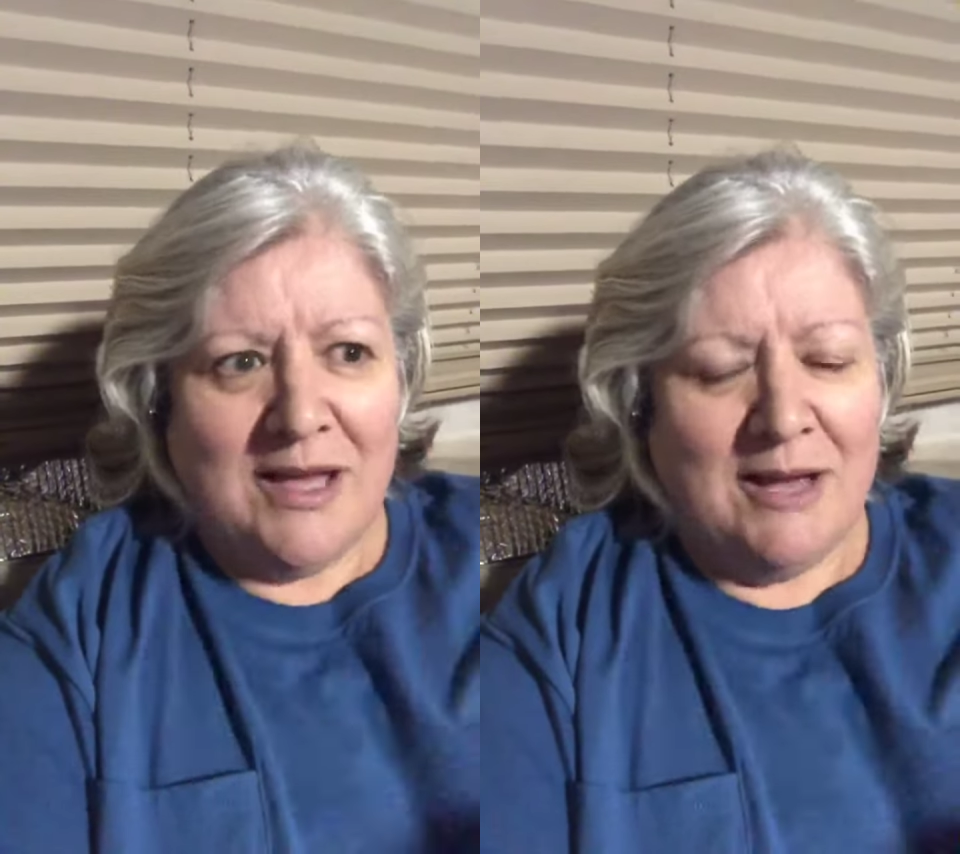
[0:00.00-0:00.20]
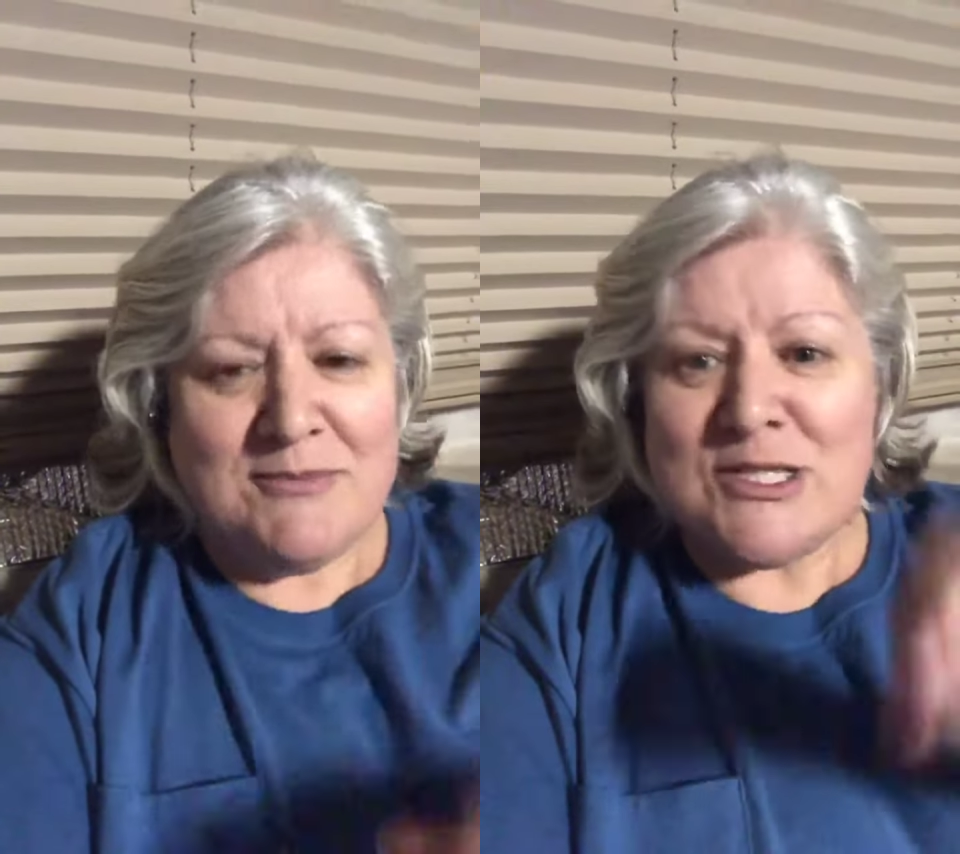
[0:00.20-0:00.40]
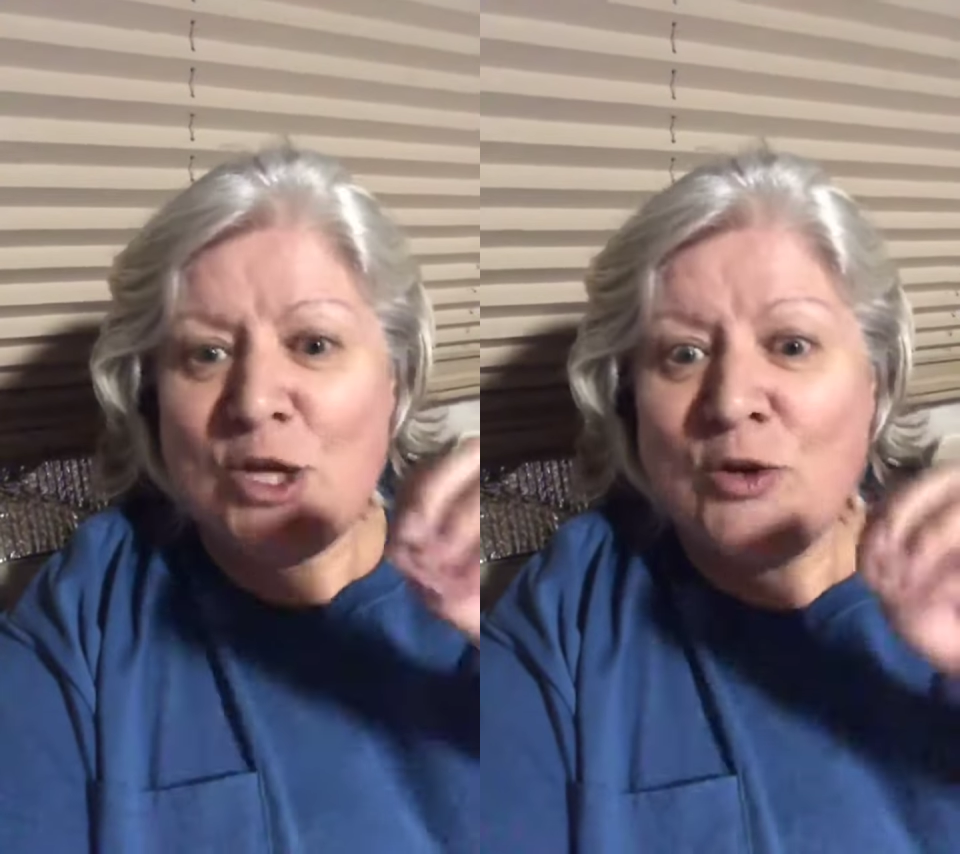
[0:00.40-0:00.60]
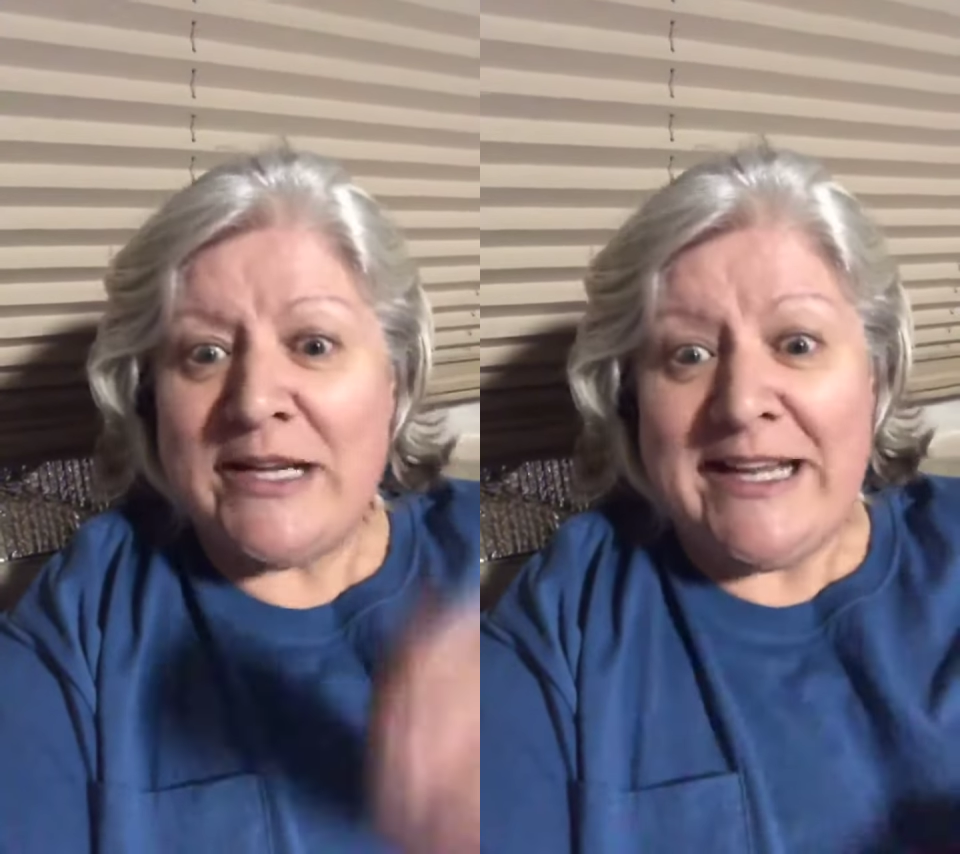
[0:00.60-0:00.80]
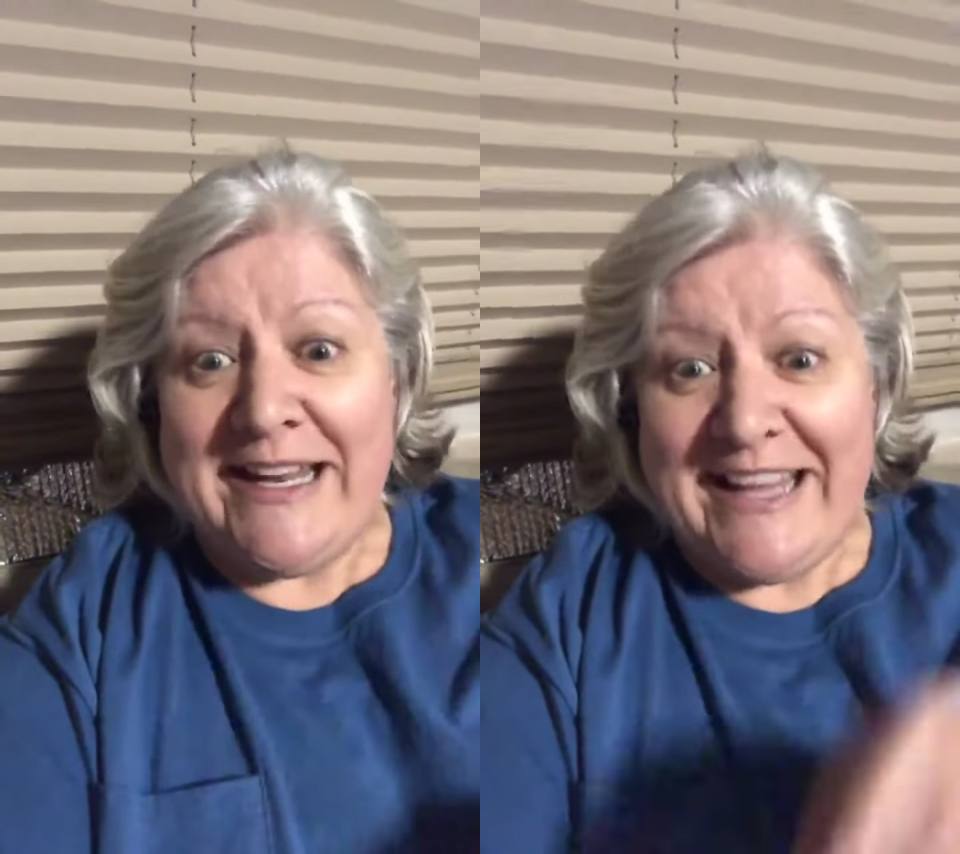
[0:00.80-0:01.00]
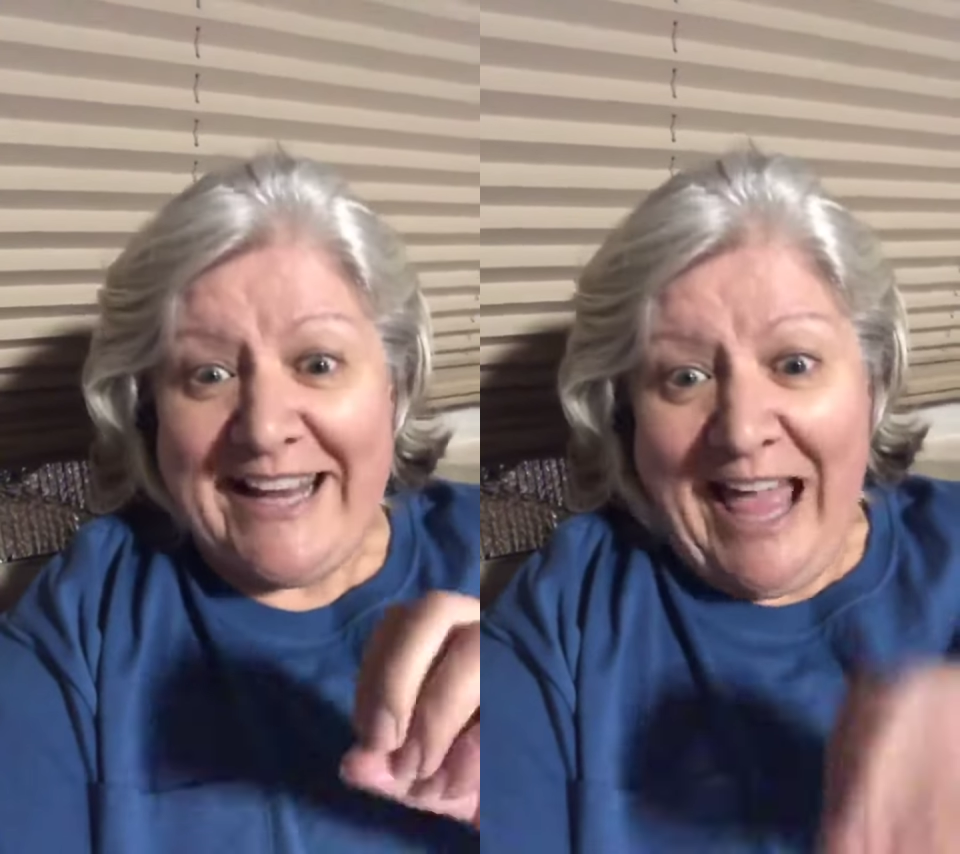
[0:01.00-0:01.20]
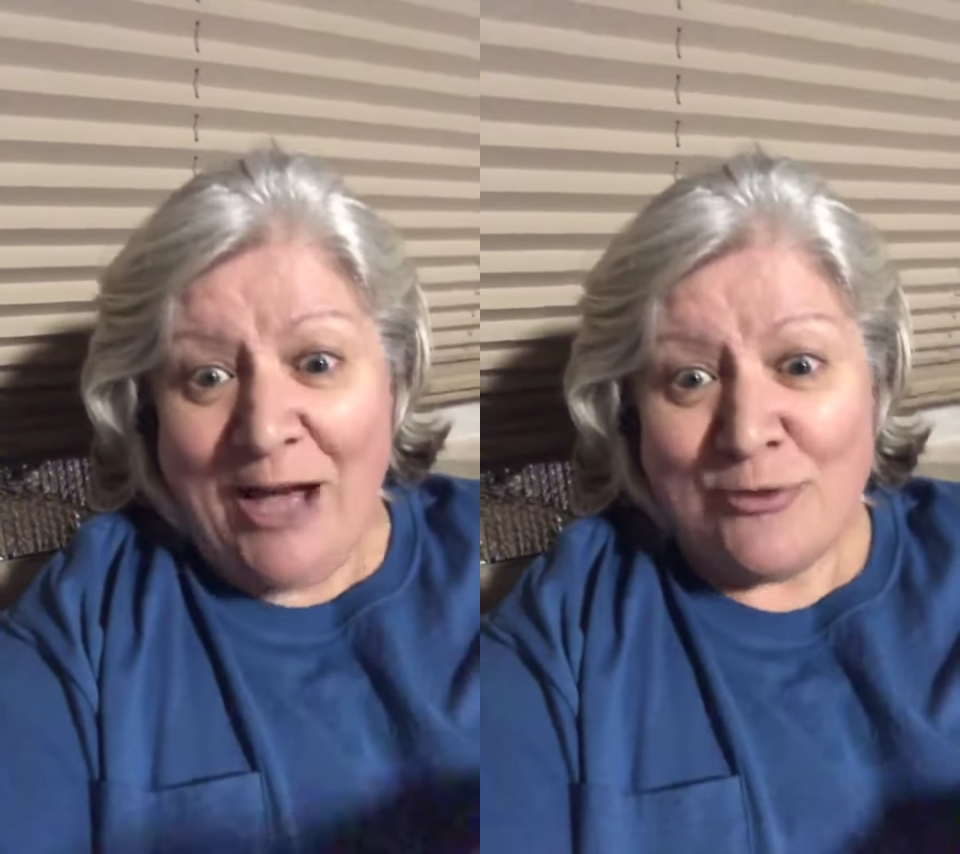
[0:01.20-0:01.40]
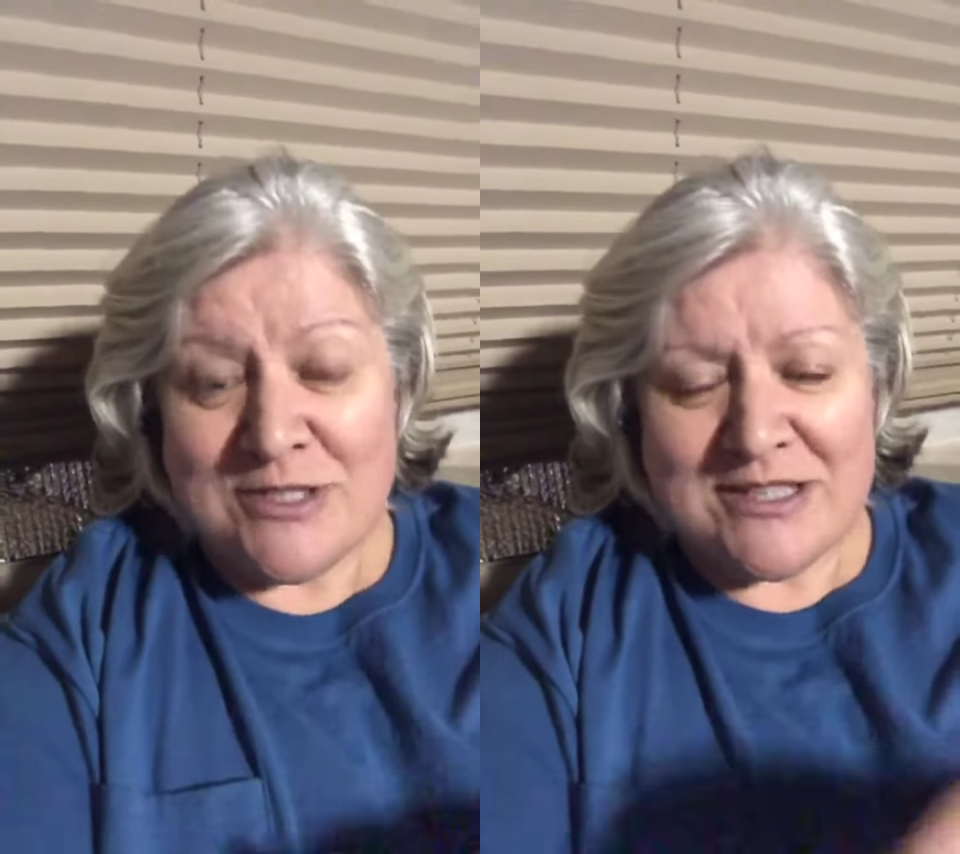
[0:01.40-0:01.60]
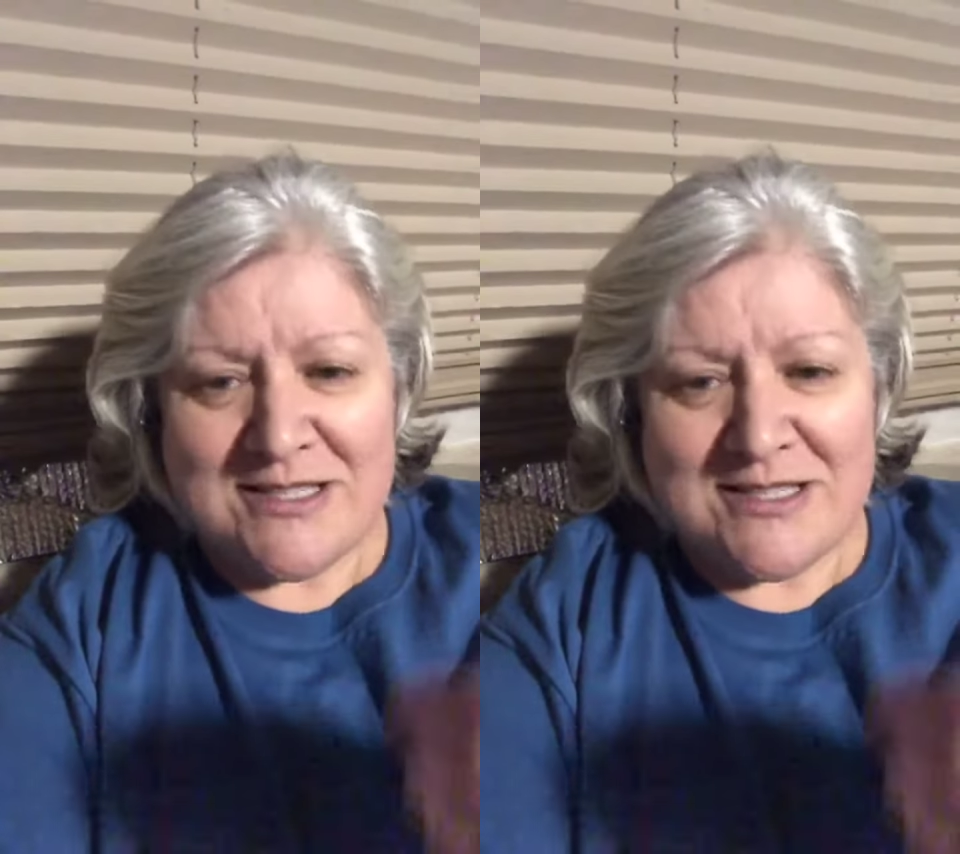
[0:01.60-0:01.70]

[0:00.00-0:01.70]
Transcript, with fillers: um, slowly letting it out.